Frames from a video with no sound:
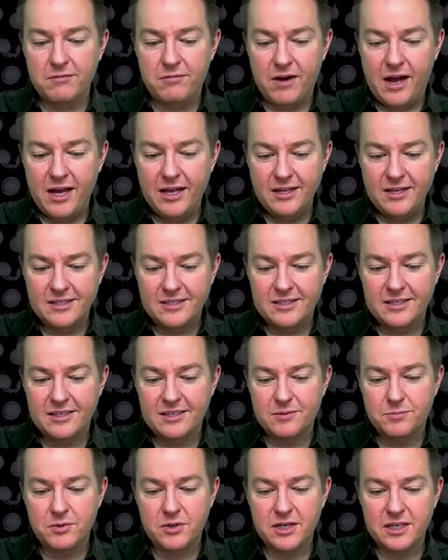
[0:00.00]
violets, and
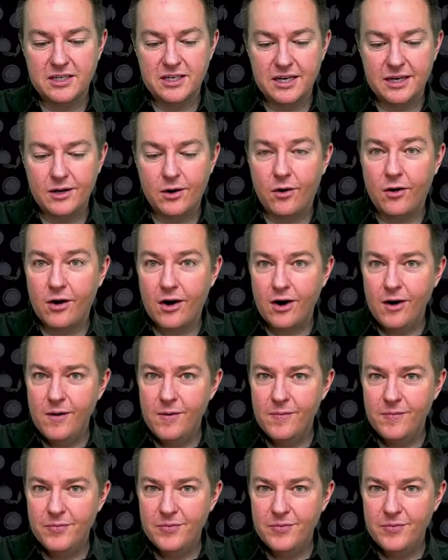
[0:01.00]
it's predicting are.